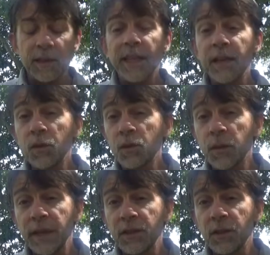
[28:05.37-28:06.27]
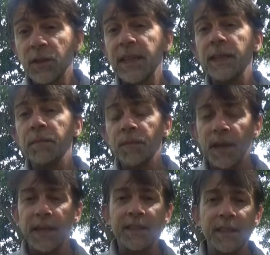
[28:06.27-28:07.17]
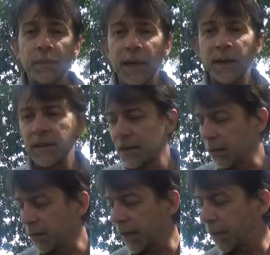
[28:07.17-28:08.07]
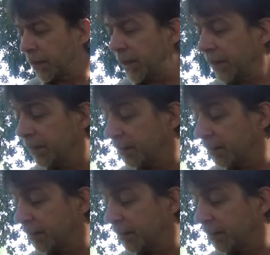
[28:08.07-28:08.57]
The light goes red to green, I take the batteries out right away,